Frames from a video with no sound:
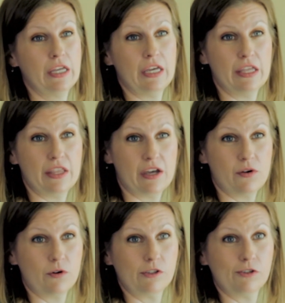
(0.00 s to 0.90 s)
in that
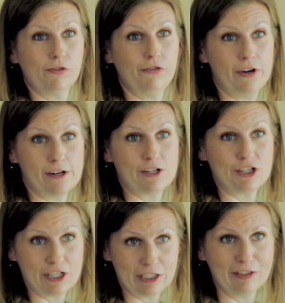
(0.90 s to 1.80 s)

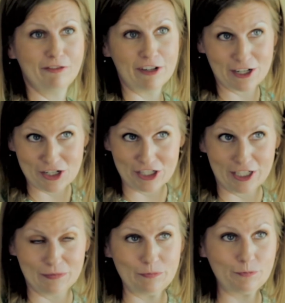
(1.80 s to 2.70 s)
oropharyngeal function.